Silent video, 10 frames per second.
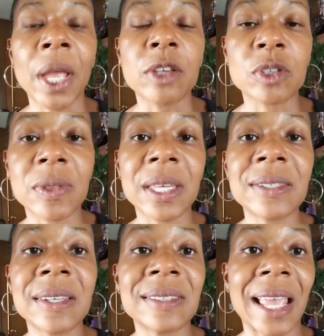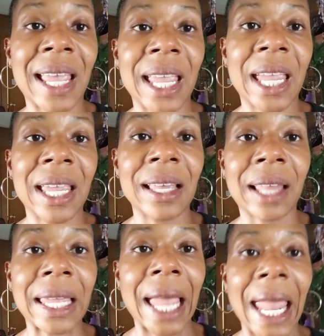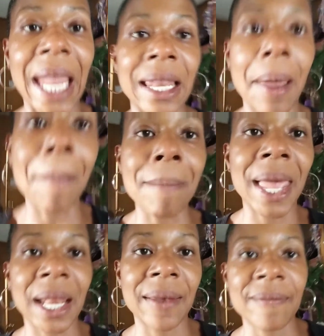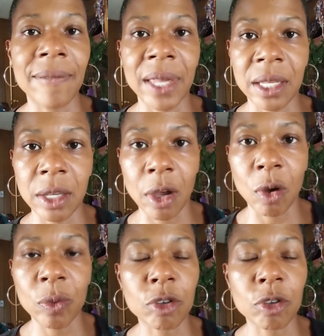So this is a 8-minute video.